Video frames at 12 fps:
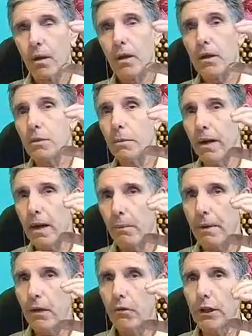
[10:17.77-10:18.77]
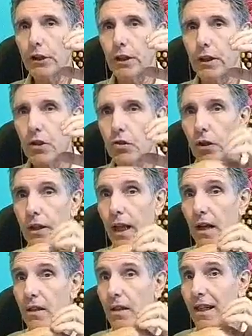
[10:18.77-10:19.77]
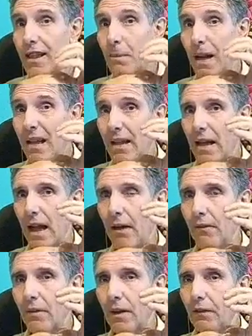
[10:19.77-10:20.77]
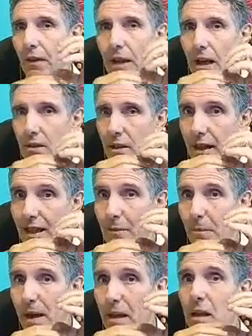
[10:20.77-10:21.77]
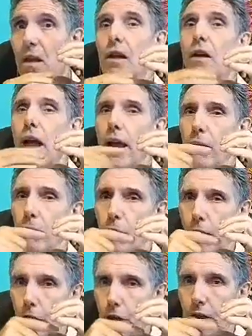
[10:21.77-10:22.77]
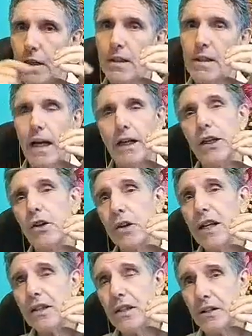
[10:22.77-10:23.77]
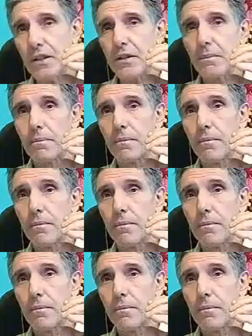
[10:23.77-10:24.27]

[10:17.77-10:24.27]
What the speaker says: is becoming rigid, so it doesn't expand enough. If it doesn't expand, pressure inside increases.